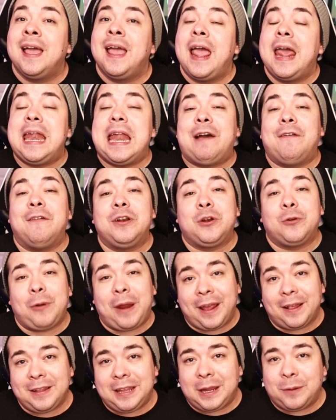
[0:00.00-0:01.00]
and I would
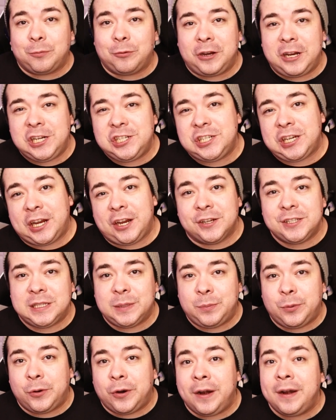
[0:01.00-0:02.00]
greatly appreciate your
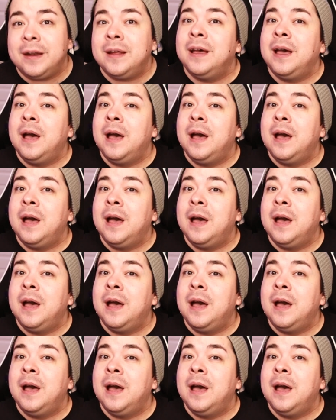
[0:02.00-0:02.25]
support.